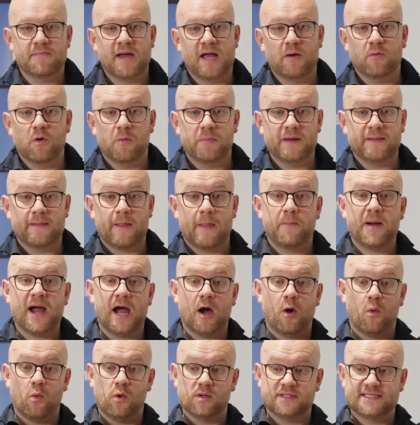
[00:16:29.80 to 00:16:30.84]
may well be that the
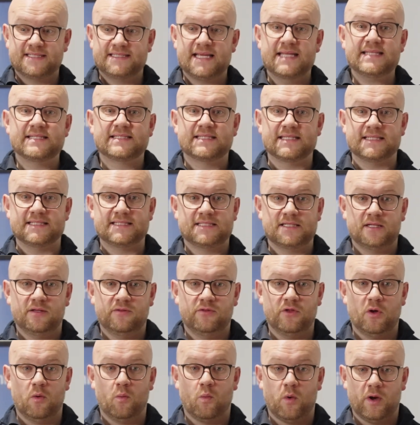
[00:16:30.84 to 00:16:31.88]
Powerwall senses
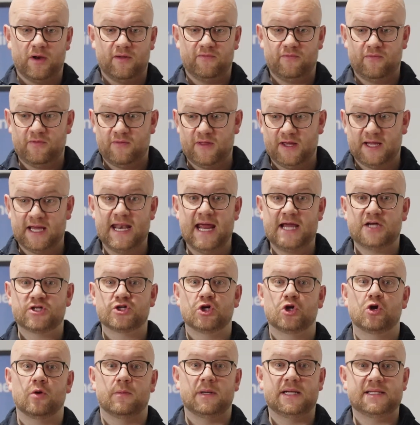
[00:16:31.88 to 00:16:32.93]
that one of the
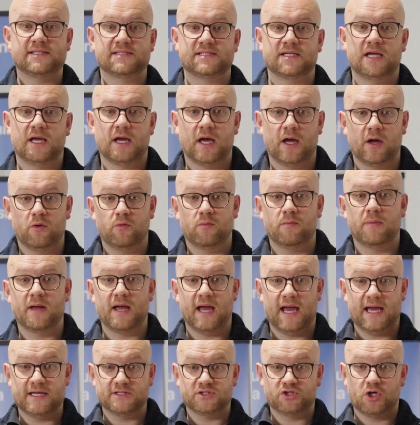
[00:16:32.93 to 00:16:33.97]
connection coming into your home
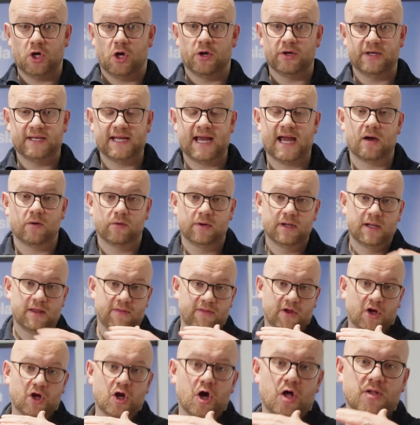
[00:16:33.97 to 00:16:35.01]
has gone down,
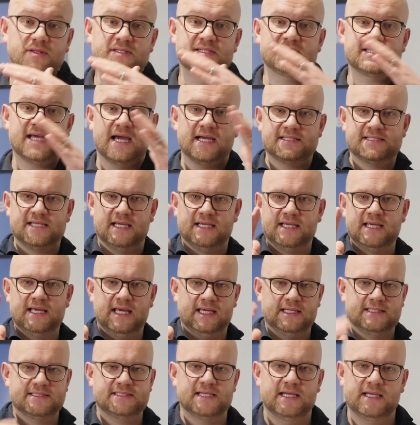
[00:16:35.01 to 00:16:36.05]
the contactor
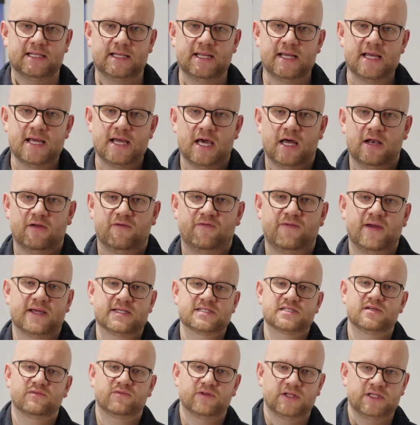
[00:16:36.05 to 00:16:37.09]
kicks in, and
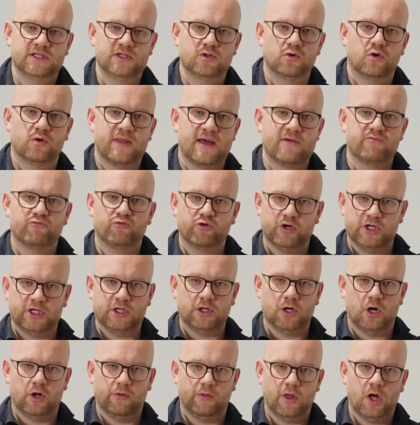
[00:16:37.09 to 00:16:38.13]
effectively you're then running
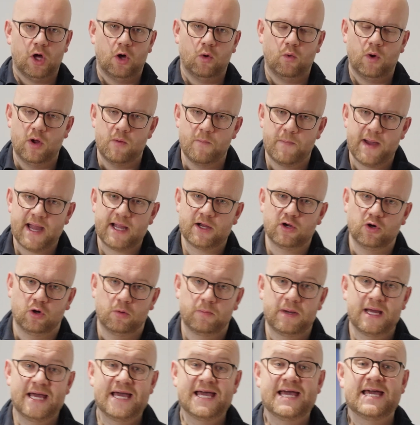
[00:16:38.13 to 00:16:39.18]
on the whole home
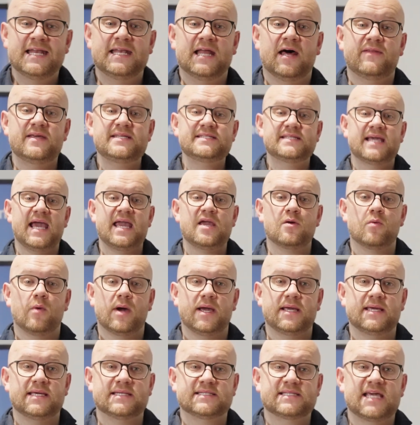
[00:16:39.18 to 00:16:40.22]
backup. Now this
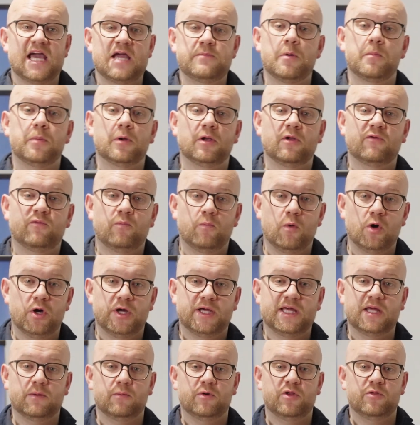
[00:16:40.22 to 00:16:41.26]
gateway is capable of
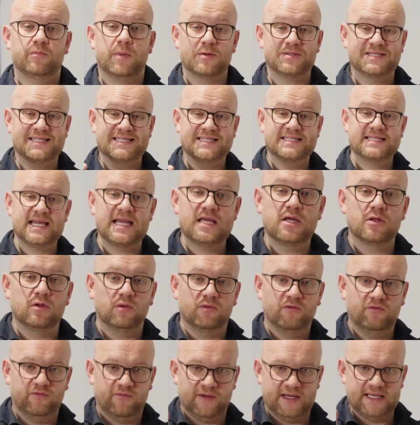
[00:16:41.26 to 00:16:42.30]
working with both
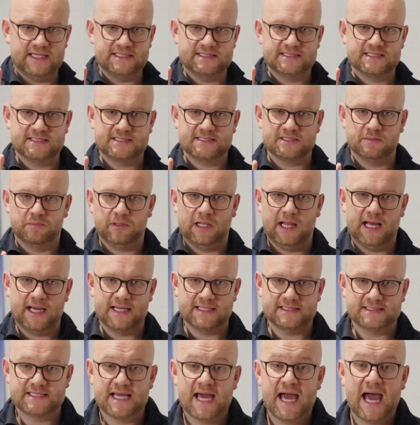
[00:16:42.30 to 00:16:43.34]
single phase
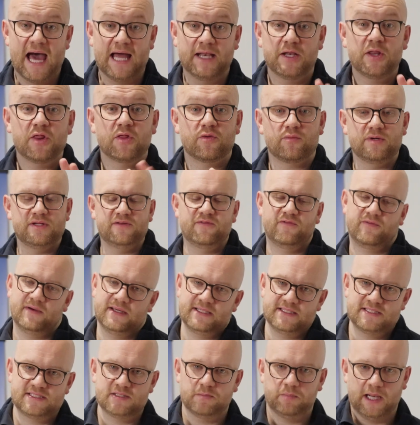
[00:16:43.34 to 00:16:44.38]
supplies and
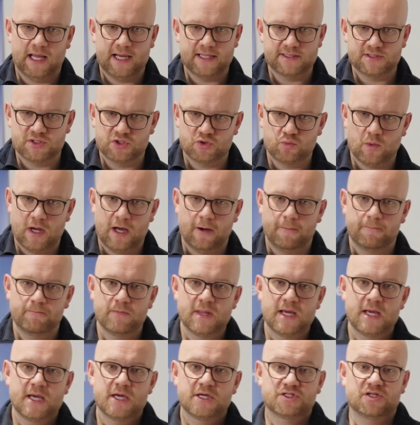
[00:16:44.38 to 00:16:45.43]
3-phase supplies as well.
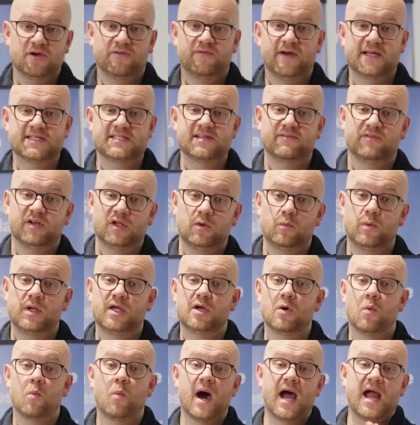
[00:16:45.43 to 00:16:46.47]
So effectively we
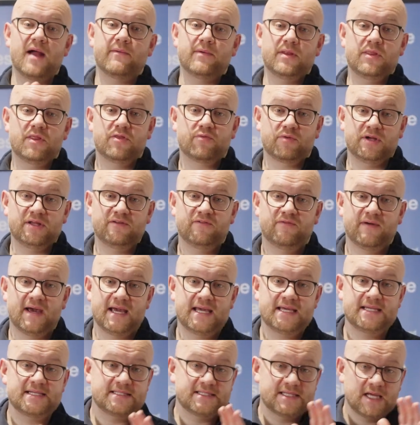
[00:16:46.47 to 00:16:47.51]
can wire in
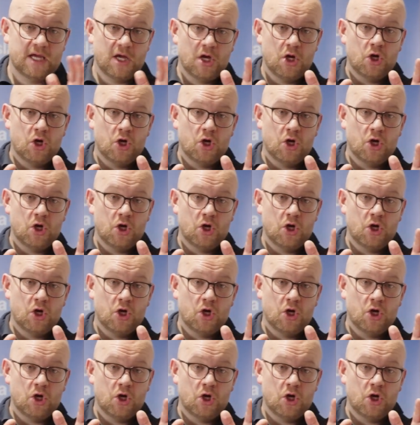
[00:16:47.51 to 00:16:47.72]
3-phase,